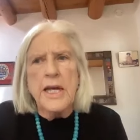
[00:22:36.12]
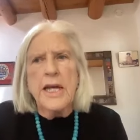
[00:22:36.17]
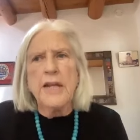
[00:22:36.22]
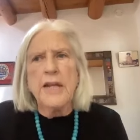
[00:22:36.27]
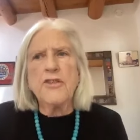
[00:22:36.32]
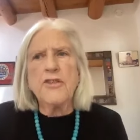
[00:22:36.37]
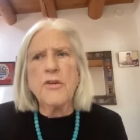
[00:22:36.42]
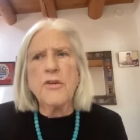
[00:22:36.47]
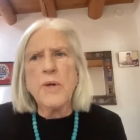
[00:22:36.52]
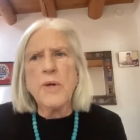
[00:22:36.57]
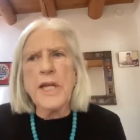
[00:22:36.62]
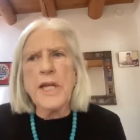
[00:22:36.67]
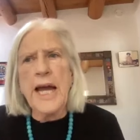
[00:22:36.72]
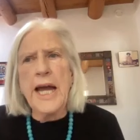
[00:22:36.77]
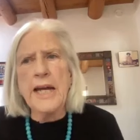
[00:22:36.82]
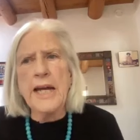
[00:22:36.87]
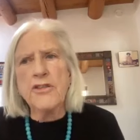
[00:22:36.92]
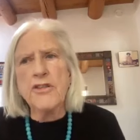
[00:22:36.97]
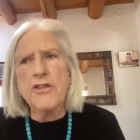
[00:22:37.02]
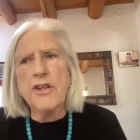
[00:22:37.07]
And so we
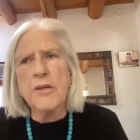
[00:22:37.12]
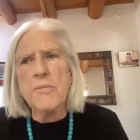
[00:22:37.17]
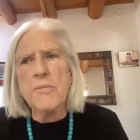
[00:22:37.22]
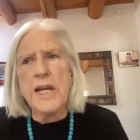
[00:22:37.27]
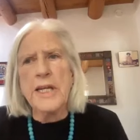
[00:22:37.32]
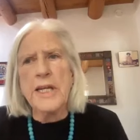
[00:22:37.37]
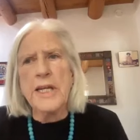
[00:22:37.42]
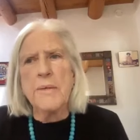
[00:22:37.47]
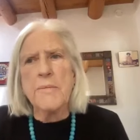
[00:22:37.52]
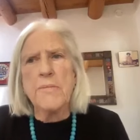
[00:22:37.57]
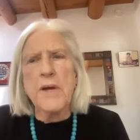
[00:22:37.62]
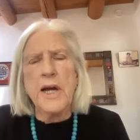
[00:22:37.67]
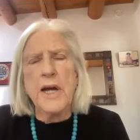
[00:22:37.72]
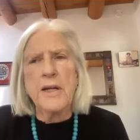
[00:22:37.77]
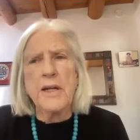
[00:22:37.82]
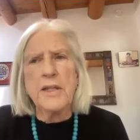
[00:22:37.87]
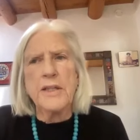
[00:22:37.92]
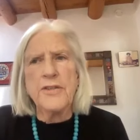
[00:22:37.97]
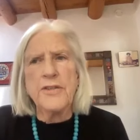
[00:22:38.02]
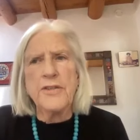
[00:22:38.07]
actually made
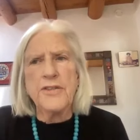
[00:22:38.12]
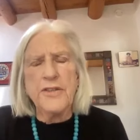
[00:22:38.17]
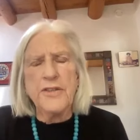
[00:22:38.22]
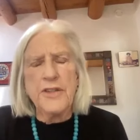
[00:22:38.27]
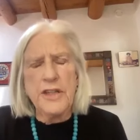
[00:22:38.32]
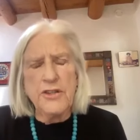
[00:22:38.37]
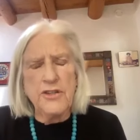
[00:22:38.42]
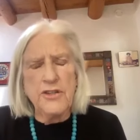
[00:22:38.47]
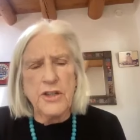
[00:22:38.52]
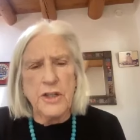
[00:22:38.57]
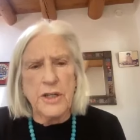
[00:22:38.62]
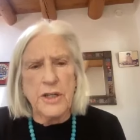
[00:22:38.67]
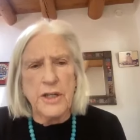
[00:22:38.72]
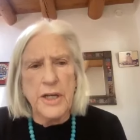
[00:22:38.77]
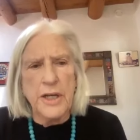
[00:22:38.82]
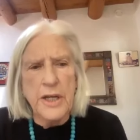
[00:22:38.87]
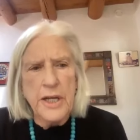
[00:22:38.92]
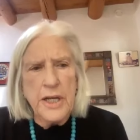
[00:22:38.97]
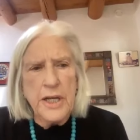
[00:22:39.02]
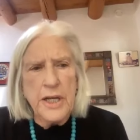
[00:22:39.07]
a
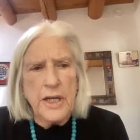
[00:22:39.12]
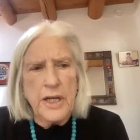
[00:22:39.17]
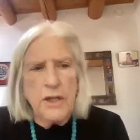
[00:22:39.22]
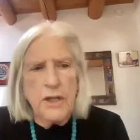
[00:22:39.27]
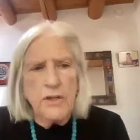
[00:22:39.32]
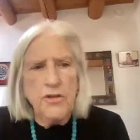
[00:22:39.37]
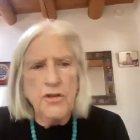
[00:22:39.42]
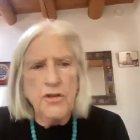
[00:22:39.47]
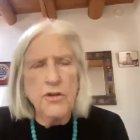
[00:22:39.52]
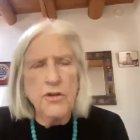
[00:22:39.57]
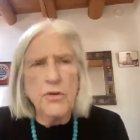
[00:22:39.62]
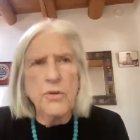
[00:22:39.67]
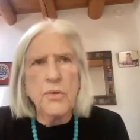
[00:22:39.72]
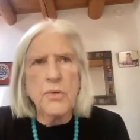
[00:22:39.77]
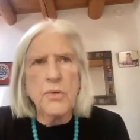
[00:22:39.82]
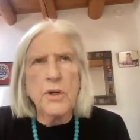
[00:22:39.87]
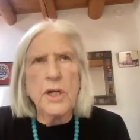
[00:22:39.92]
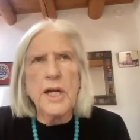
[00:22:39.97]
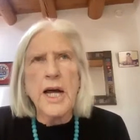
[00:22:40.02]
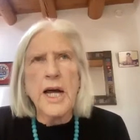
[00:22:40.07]
decision
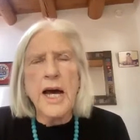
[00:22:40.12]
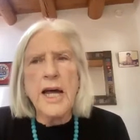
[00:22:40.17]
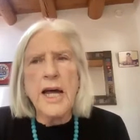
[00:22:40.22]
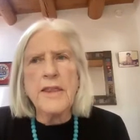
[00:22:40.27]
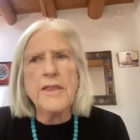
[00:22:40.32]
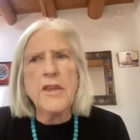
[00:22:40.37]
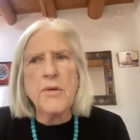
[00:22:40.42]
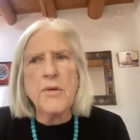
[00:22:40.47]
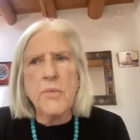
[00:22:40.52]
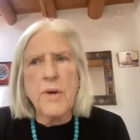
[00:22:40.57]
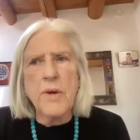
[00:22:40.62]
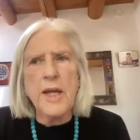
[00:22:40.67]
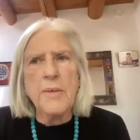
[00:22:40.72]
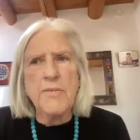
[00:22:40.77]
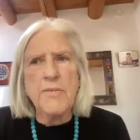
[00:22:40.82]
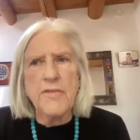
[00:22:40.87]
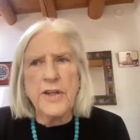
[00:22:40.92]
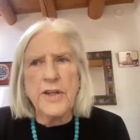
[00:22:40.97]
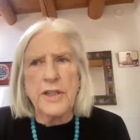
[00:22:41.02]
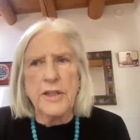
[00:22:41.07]
to cut the
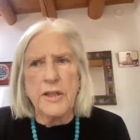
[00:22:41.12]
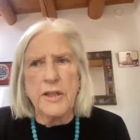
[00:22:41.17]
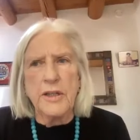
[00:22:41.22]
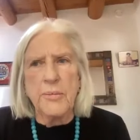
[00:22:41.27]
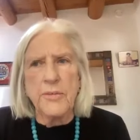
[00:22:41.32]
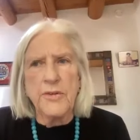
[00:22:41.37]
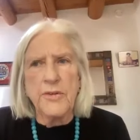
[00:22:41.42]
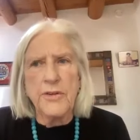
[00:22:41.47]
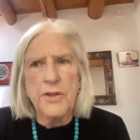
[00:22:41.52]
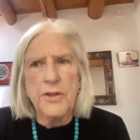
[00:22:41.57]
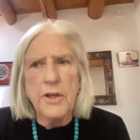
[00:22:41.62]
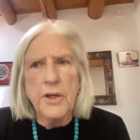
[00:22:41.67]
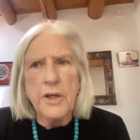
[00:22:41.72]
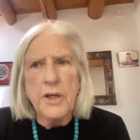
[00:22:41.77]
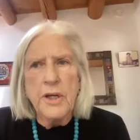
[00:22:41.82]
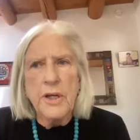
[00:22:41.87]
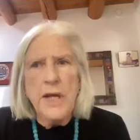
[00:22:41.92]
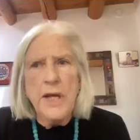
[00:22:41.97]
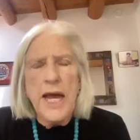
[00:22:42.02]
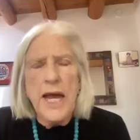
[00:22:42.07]
rape victims
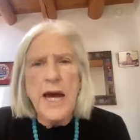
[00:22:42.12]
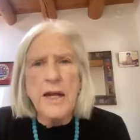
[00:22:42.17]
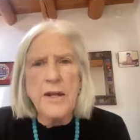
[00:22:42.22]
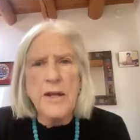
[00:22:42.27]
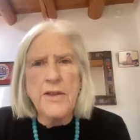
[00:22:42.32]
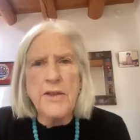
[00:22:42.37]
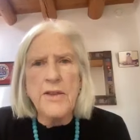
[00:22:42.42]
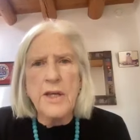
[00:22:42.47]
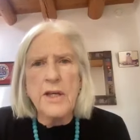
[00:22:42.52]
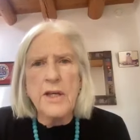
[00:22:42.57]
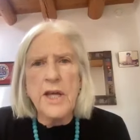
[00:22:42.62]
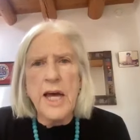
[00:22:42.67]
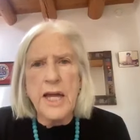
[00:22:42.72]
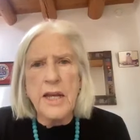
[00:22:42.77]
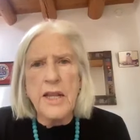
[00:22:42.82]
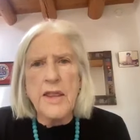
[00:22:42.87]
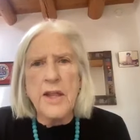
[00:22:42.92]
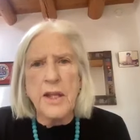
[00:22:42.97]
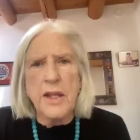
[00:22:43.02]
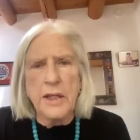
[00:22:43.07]
out of
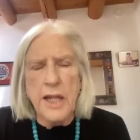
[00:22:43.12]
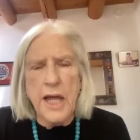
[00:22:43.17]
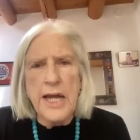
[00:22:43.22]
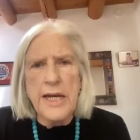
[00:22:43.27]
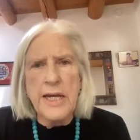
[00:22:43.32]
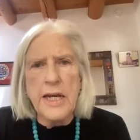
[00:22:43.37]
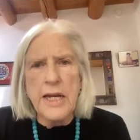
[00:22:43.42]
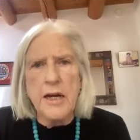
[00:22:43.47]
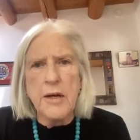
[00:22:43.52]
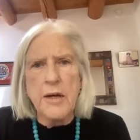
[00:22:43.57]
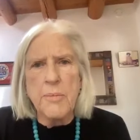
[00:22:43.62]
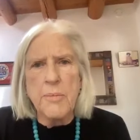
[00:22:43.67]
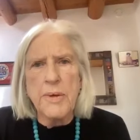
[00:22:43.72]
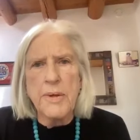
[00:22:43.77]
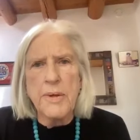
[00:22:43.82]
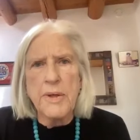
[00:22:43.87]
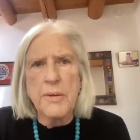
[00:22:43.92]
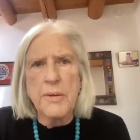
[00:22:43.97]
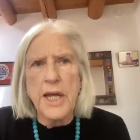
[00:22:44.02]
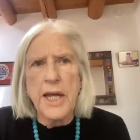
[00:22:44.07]
the lineup,
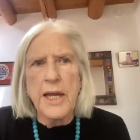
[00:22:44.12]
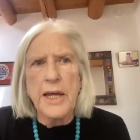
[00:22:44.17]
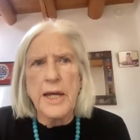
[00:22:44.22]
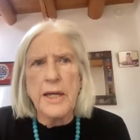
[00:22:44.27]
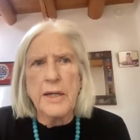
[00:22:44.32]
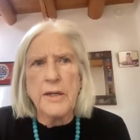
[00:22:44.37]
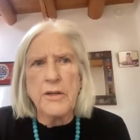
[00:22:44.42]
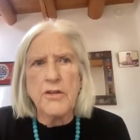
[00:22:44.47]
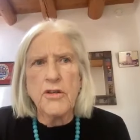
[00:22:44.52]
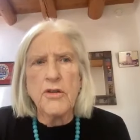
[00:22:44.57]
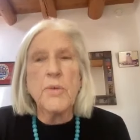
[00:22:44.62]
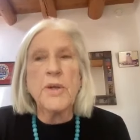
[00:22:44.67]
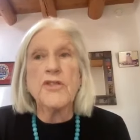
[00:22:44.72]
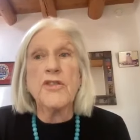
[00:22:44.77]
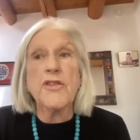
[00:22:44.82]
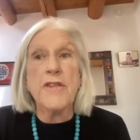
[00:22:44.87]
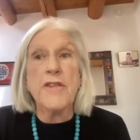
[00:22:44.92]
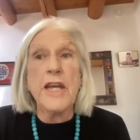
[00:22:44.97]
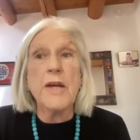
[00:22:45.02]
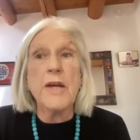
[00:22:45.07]
and to
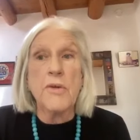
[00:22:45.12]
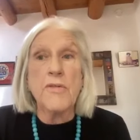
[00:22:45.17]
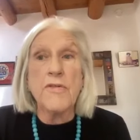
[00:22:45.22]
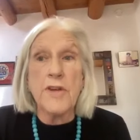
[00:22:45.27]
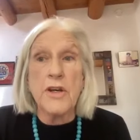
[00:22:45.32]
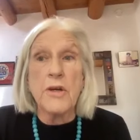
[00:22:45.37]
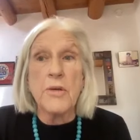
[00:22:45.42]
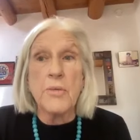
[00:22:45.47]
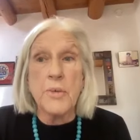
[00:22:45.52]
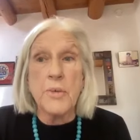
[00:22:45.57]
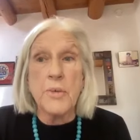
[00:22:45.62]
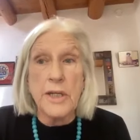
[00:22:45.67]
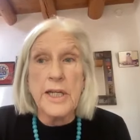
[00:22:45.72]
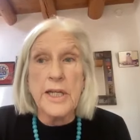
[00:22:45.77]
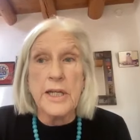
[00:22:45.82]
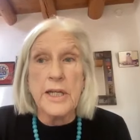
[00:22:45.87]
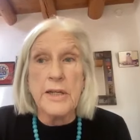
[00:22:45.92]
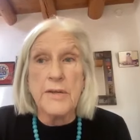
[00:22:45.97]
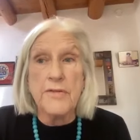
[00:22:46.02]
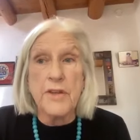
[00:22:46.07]
which they were very
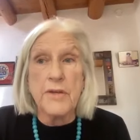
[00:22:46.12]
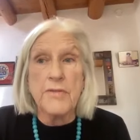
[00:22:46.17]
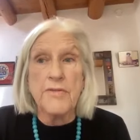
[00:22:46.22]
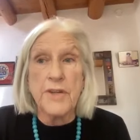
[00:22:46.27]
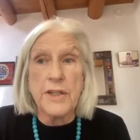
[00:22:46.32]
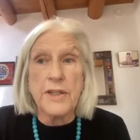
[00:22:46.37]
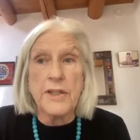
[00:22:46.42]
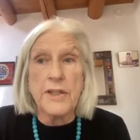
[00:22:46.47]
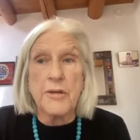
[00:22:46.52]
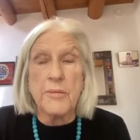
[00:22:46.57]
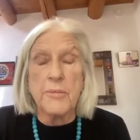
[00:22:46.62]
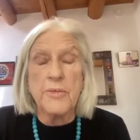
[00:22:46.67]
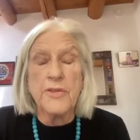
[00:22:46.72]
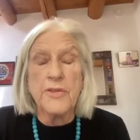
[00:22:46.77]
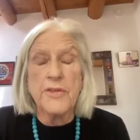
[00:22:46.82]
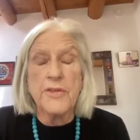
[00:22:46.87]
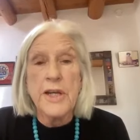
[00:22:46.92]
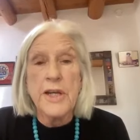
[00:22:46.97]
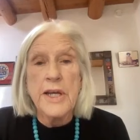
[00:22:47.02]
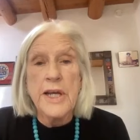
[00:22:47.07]
relieved, the
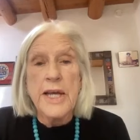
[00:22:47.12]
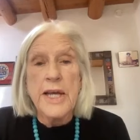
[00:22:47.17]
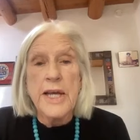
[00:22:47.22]
victims.